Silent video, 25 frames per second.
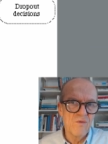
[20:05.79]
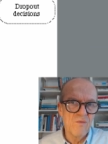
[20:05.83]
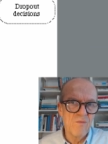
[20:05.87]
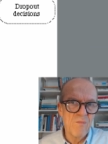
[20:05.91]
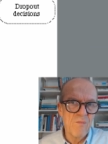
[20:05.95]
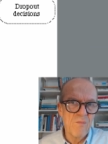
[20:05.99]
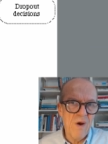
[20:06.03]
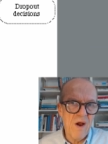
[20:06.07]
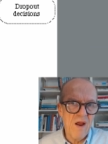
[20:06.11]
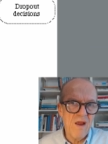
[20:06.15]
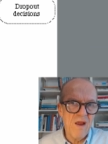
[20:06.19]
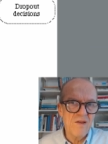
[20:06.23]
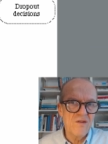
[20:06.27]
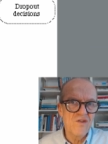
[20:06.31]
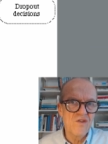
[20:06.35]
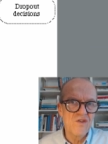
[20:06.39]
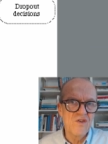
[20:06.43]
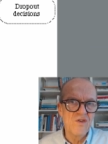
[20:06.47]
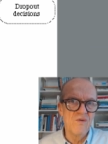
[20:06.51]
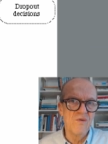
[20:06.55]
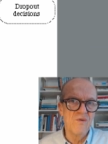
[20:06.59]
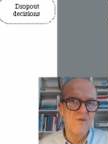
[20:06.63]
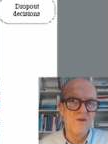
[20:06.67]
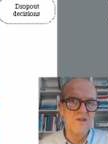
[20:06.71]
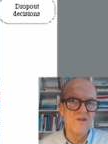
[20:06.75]
bind
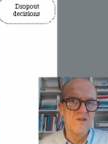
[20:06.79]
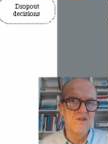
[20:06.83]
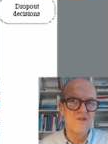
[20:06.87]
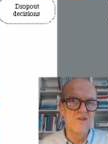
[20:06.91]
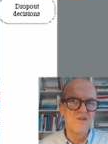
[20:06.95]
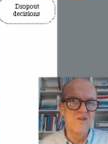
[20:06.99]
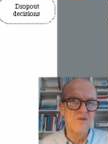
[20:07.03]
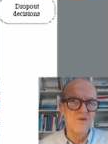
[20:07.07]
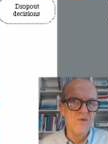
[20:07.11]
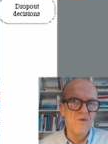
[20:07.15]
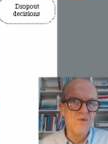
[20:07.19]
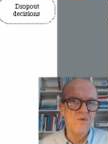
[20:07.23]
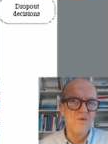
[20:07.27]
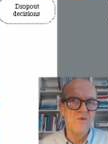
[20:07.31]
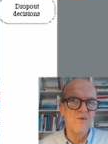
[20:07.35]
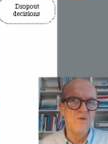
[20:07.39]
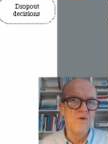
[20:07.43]
students to